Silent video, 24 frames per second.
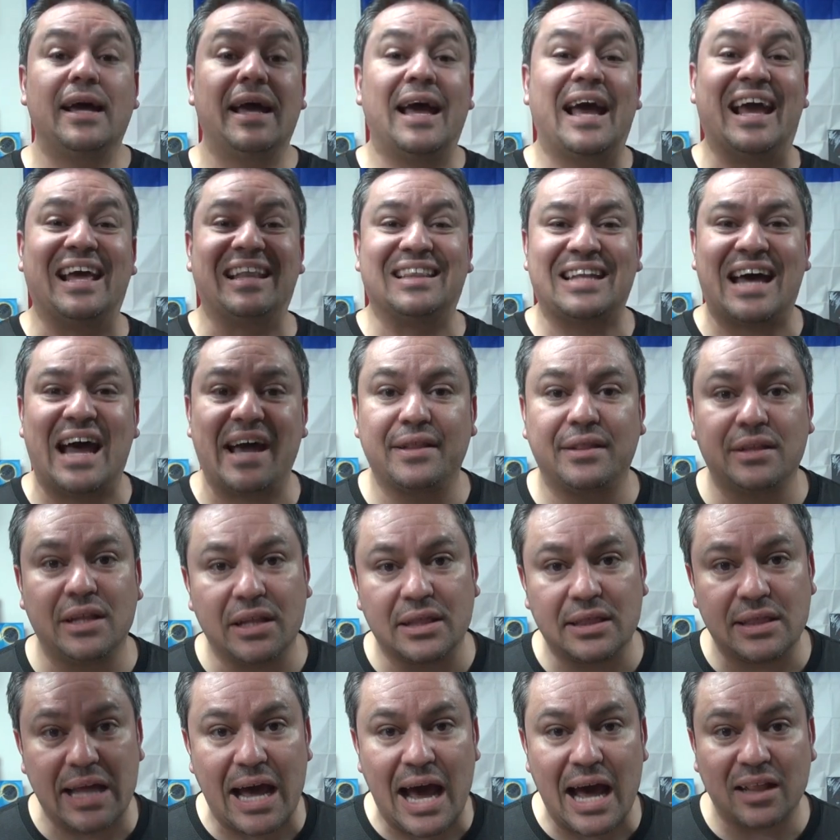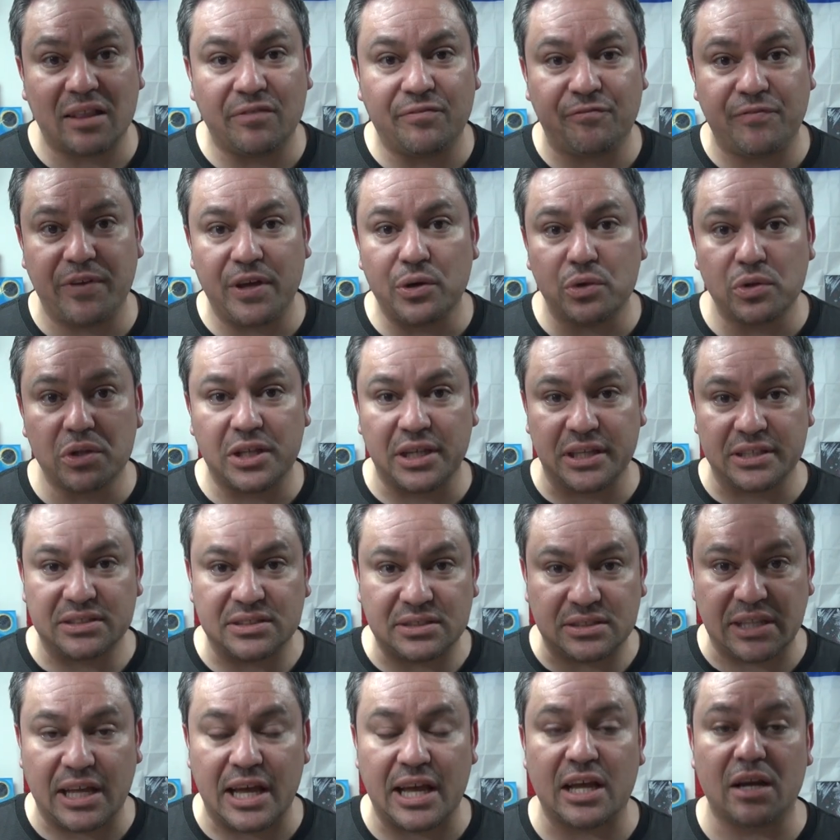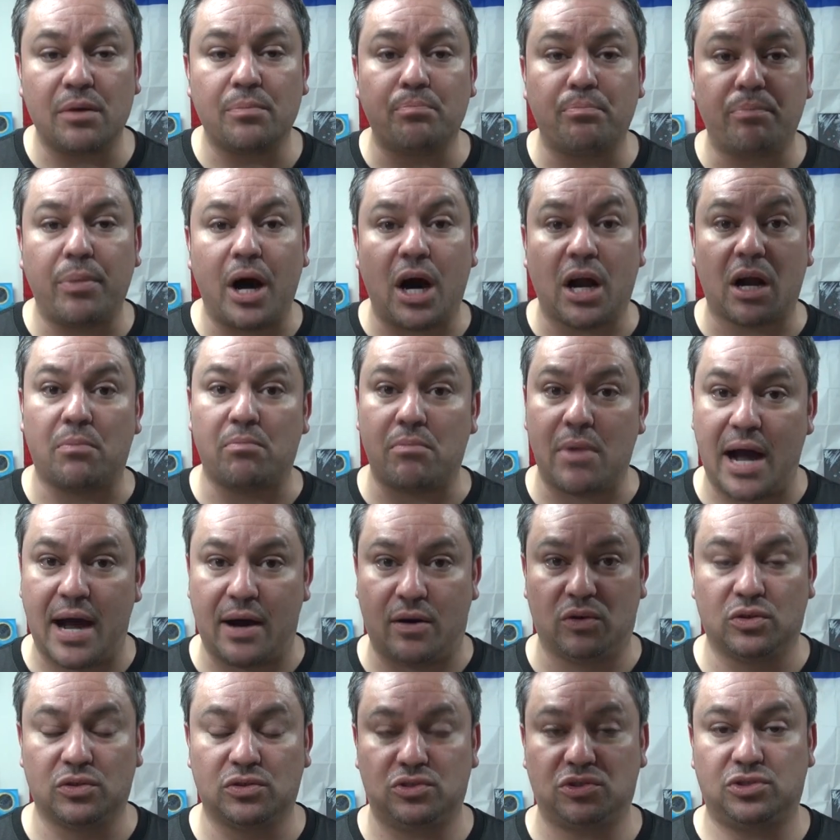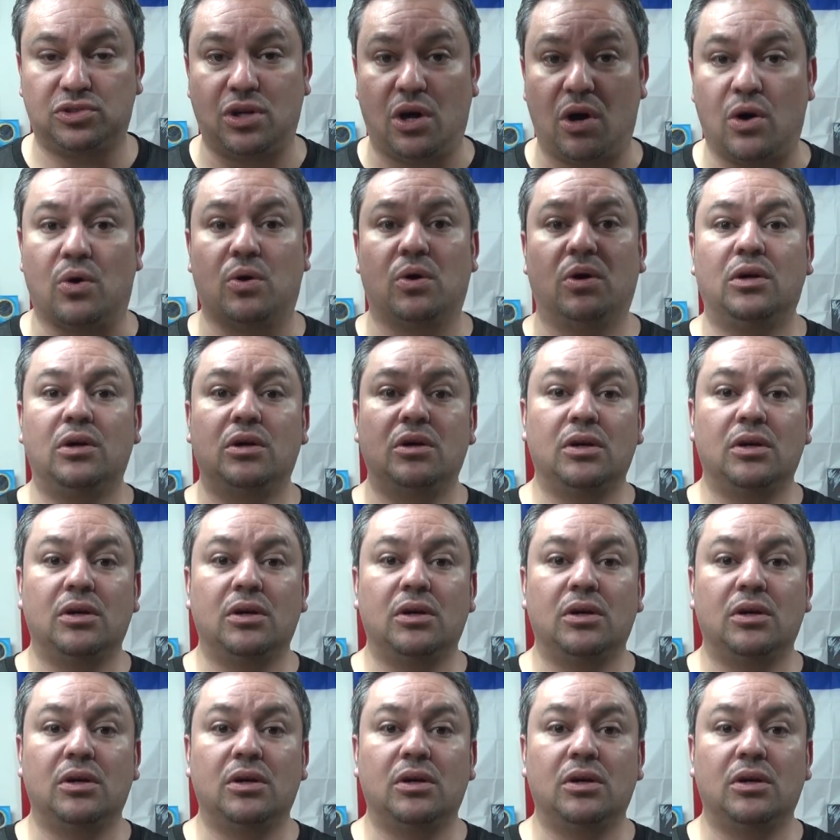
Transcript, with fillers: and I did not feel this thing bottom out. So,